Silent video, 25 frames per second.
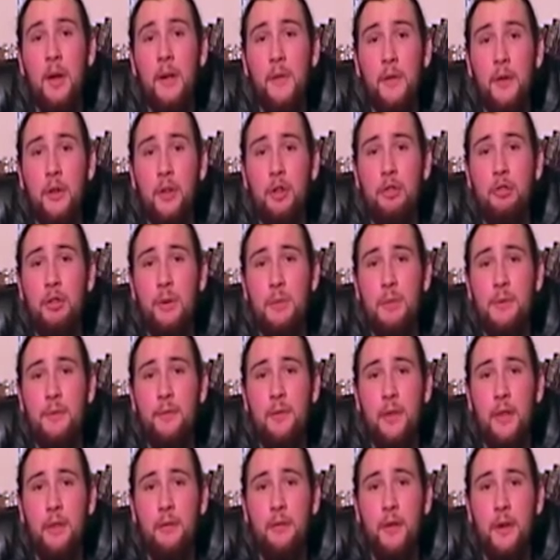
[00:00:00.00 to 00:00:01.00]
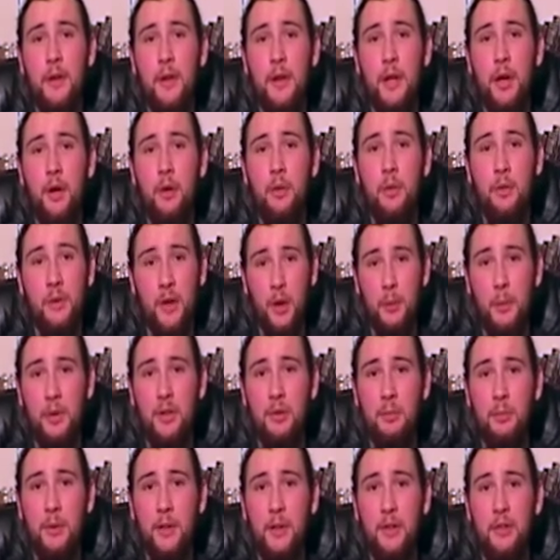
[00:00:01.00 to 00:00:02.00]
in the description for the video, and there'll be
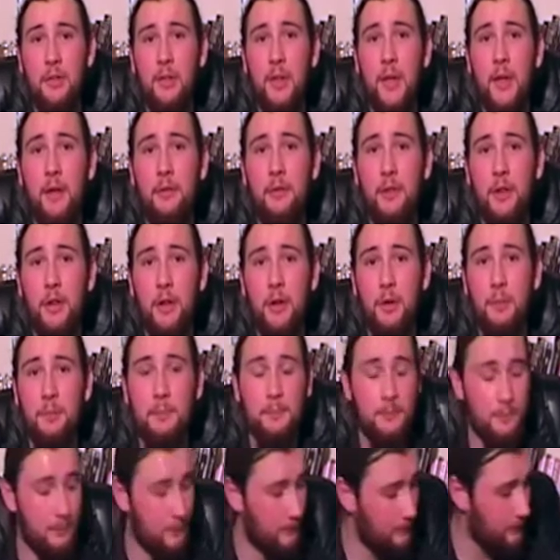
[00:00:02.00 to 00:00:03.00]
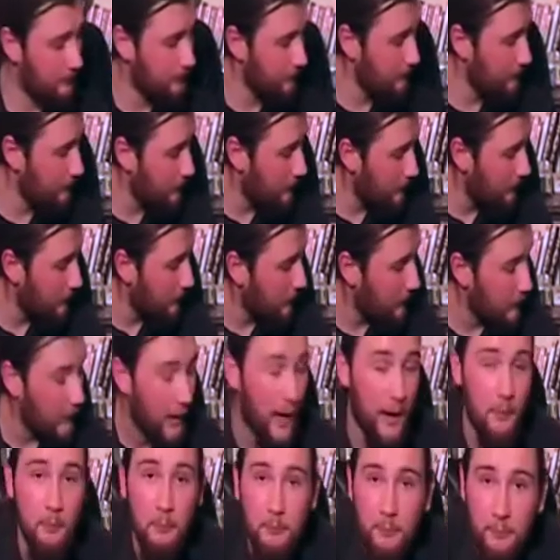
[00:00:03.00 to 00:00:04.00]
some links there for you.
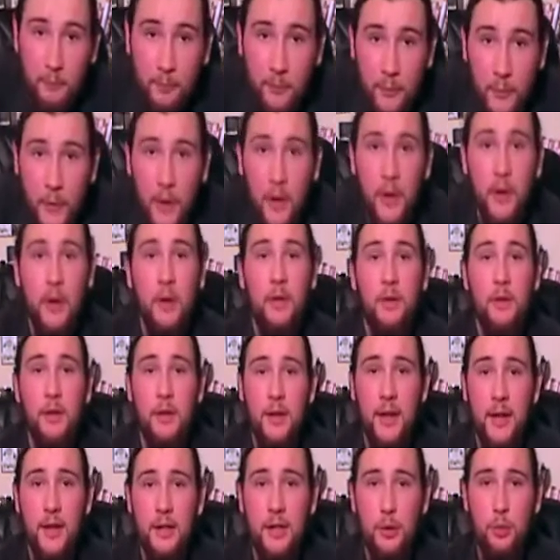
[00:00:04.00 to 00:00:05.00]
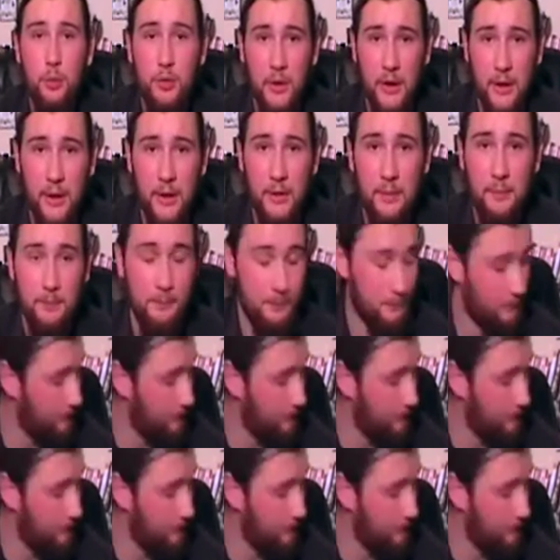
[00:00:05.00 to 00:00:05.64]
Now, the kit you will need.